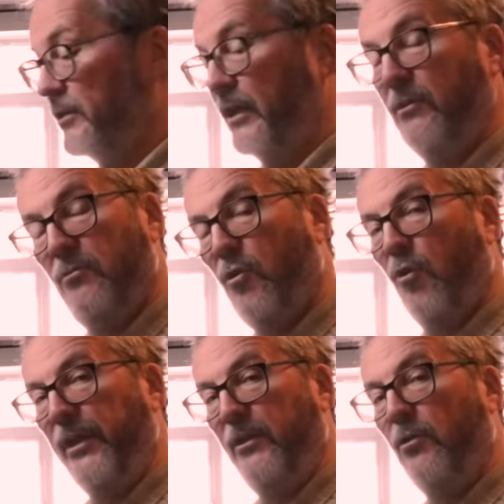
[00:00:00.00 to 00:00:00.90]
So
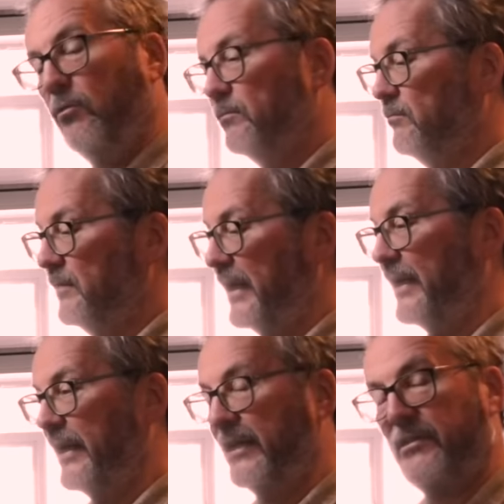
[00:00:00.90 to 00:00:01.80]
all in all,
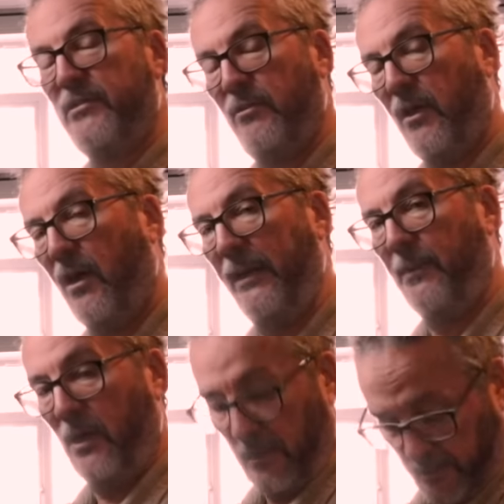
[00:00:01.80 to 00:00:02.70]
that gets high
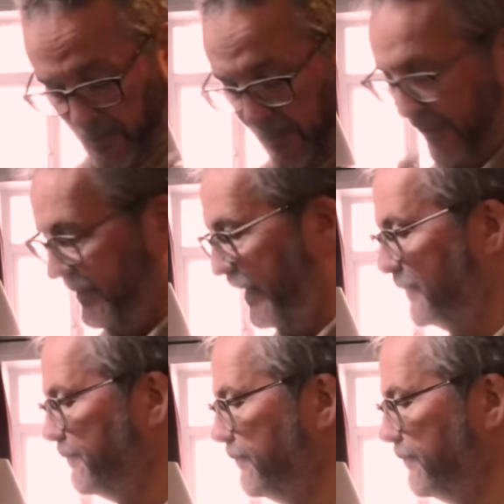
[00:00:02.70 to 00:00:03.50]
marks. I like that.